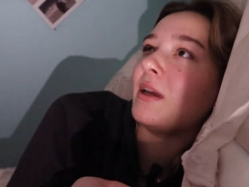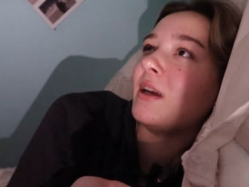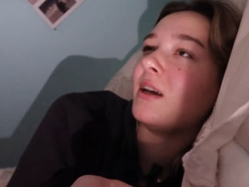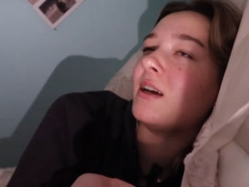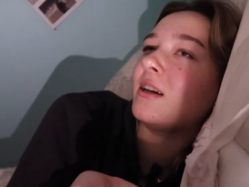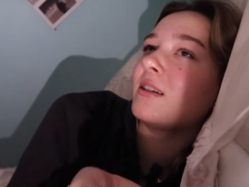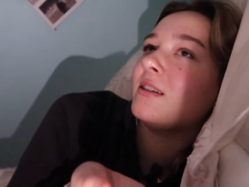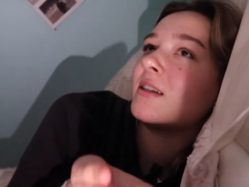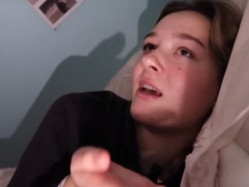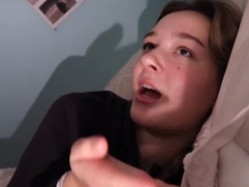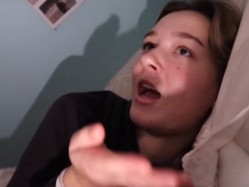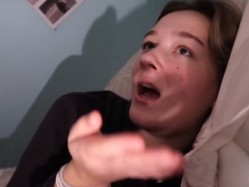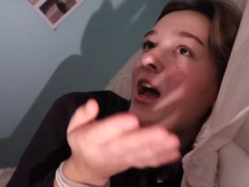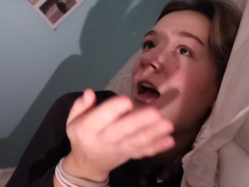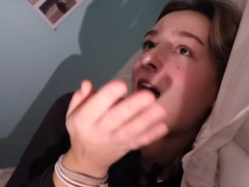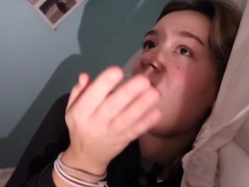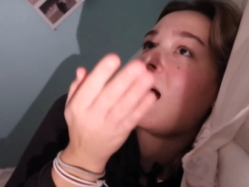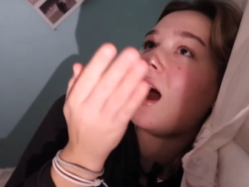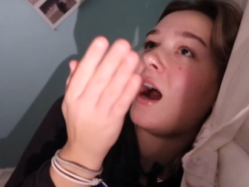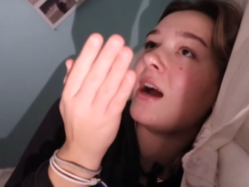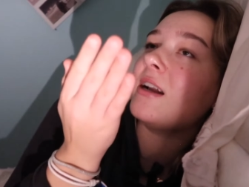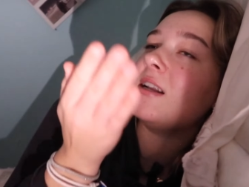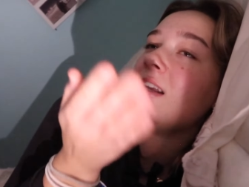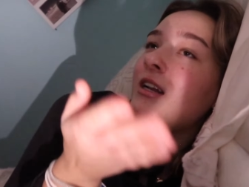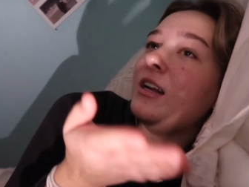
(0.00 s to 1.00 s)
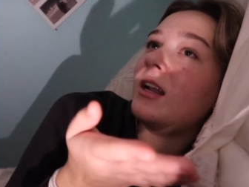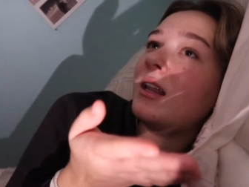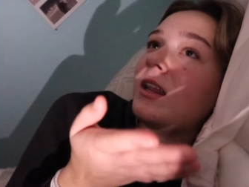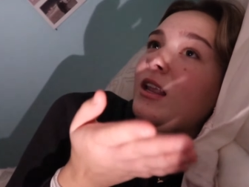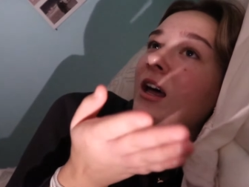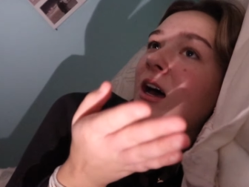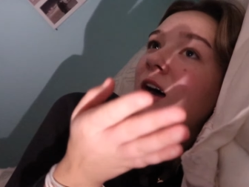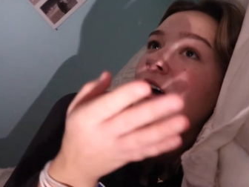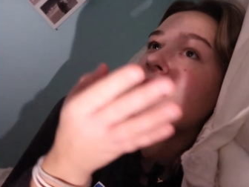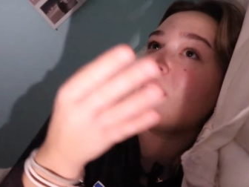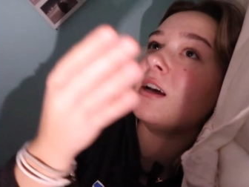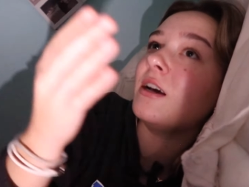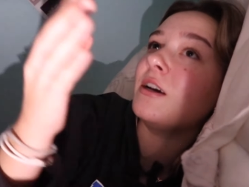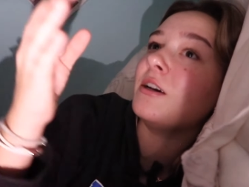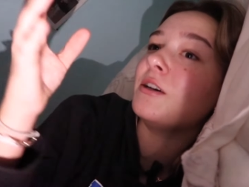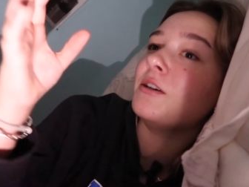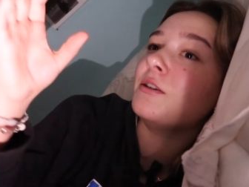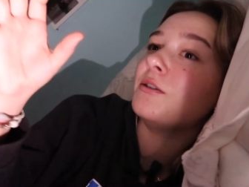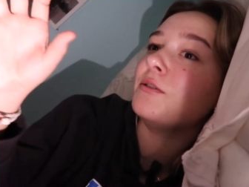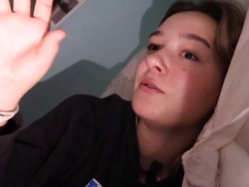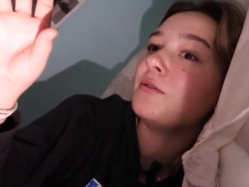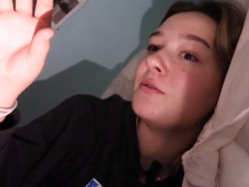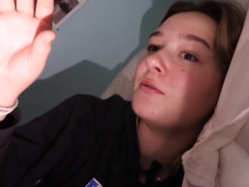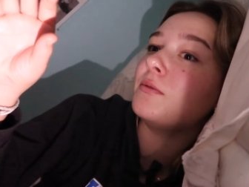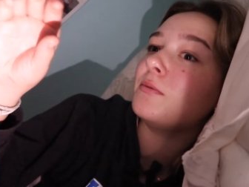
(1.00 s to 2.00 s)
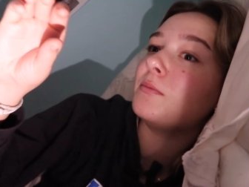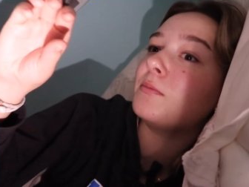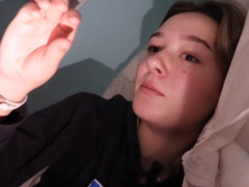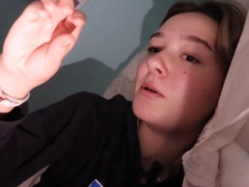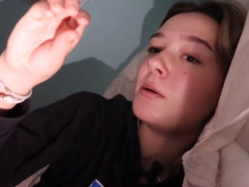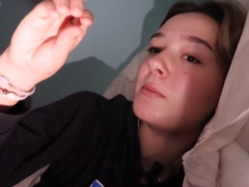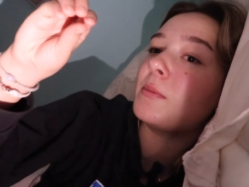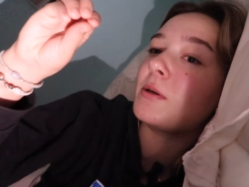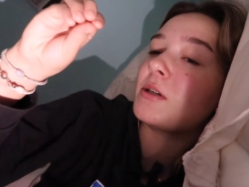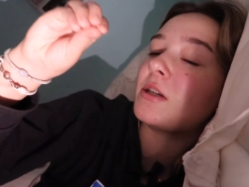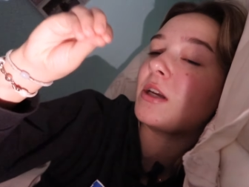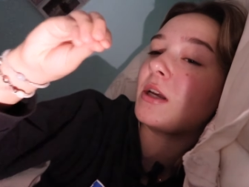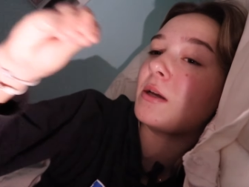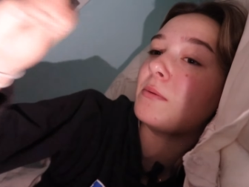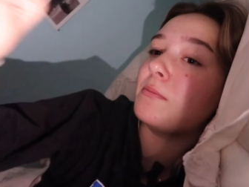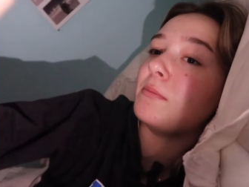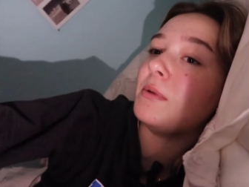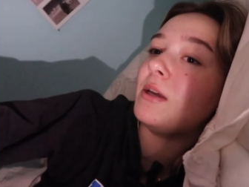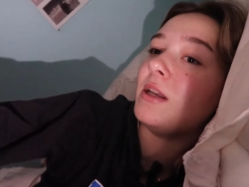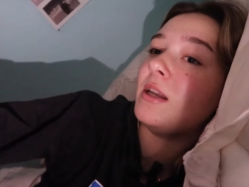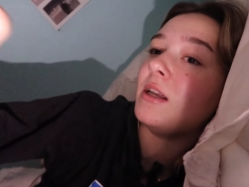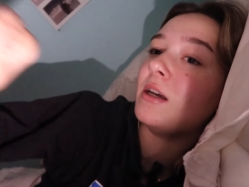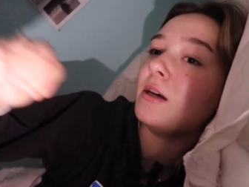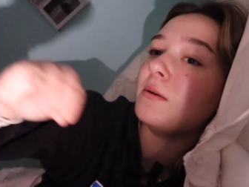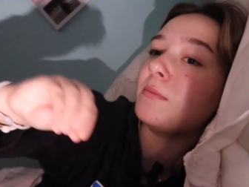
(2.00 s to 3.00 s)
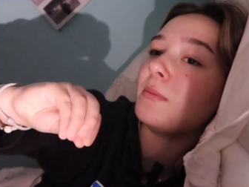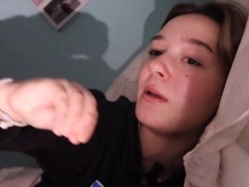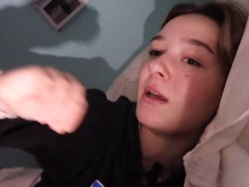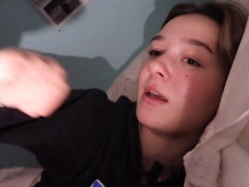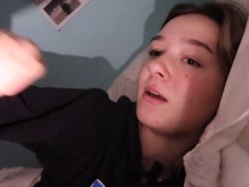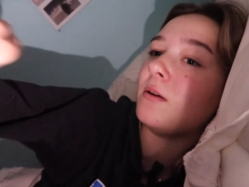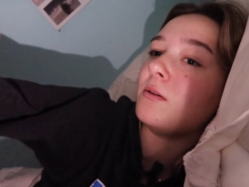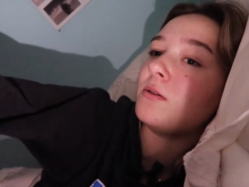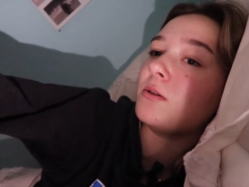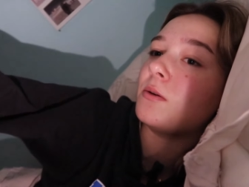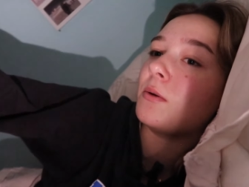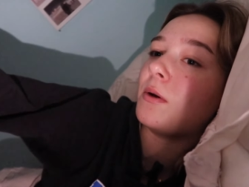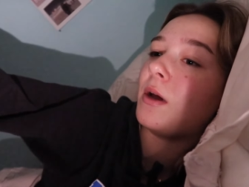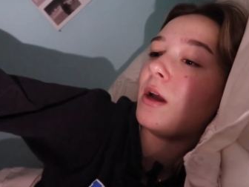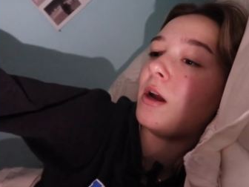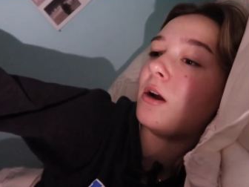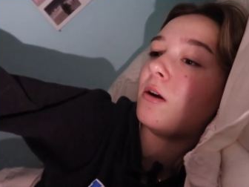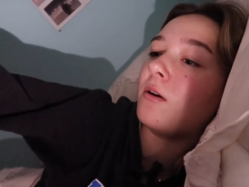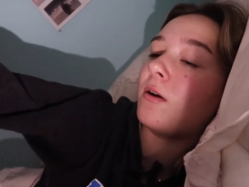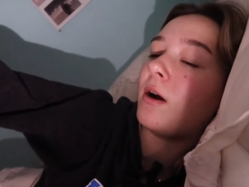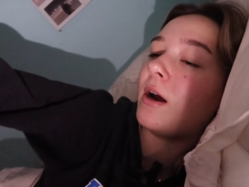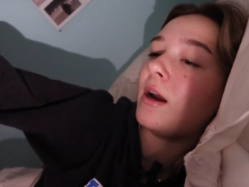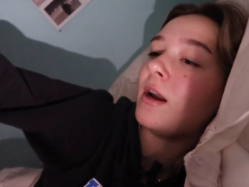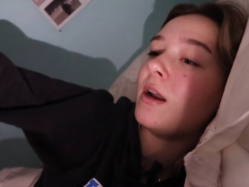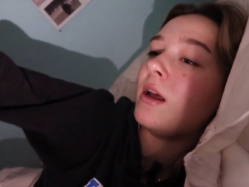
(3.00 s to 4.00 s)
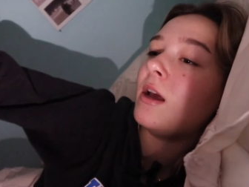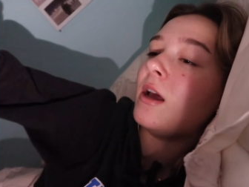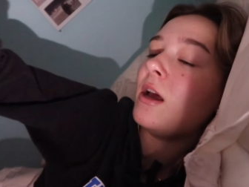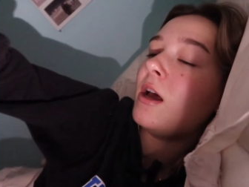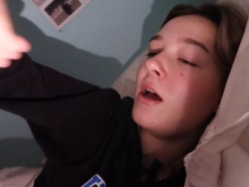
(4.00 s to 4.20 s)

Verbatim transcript: Because I did a lot of pretty much like medium, like it was okay, right?